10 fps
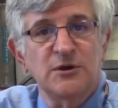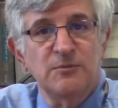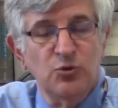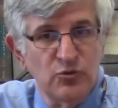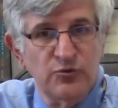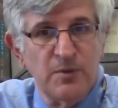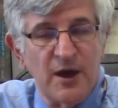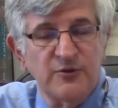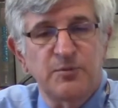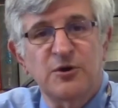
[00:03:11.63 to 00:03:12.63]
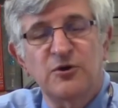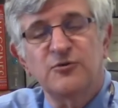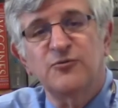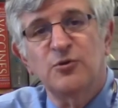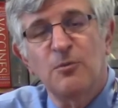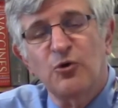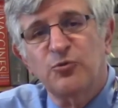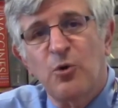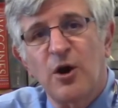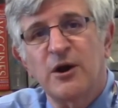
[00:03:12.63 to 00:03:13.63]
immune response because, for the
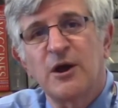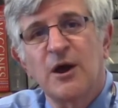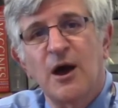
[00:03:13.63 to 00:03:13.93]
most part,